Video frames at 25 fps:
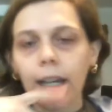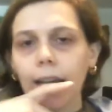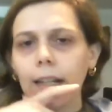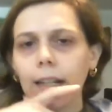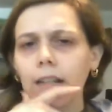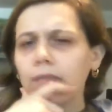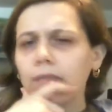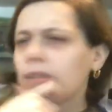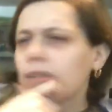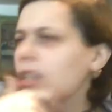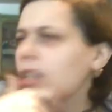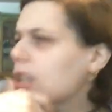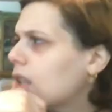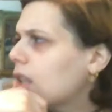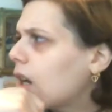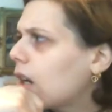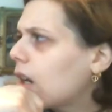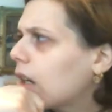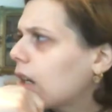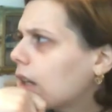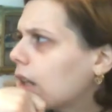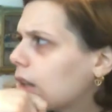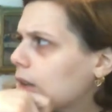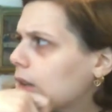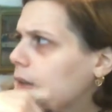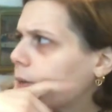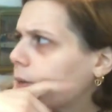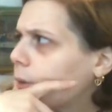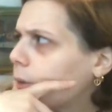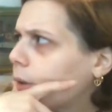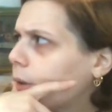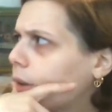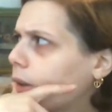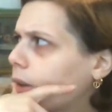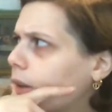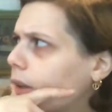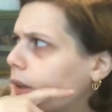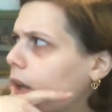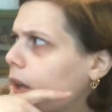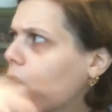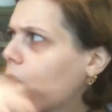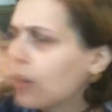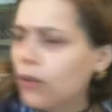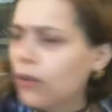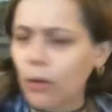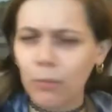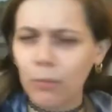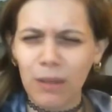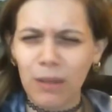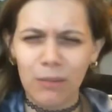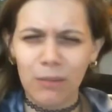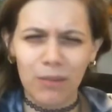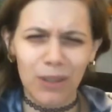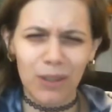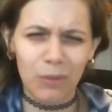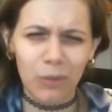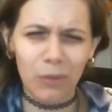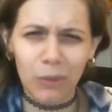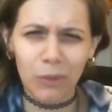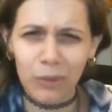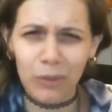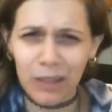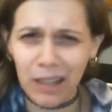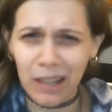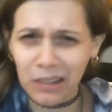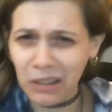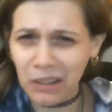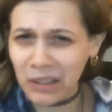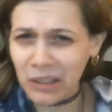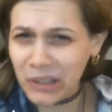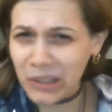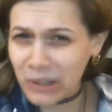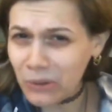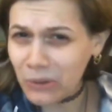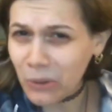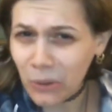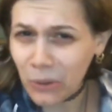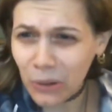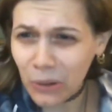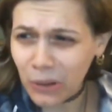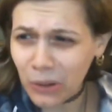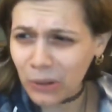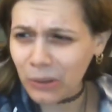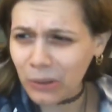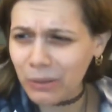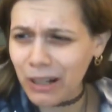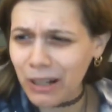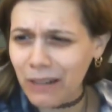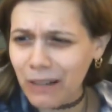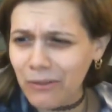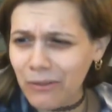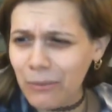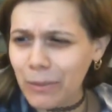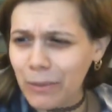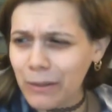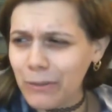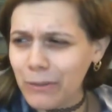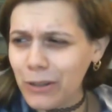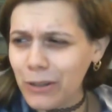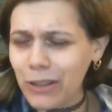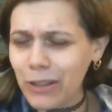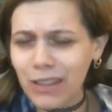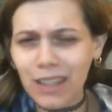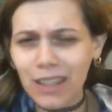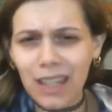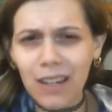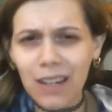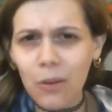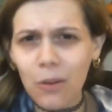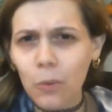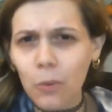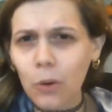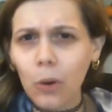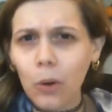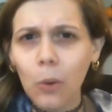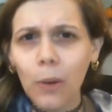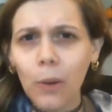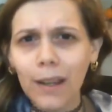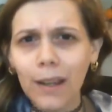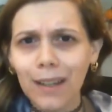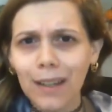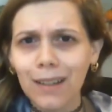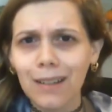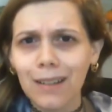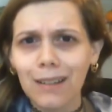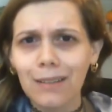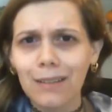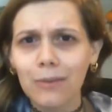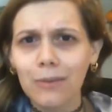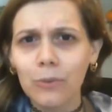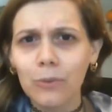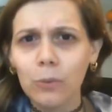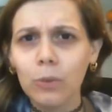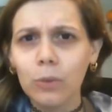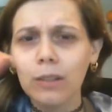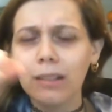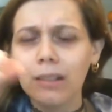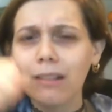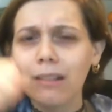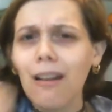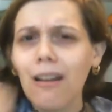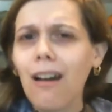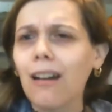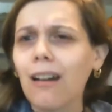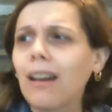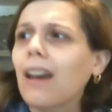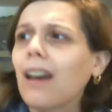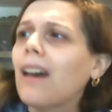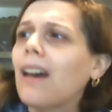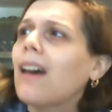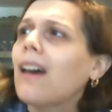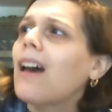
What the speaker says: And I was like, oh, I thought maybe someone was at the door or whatever, but it was just like a quick wooden knock.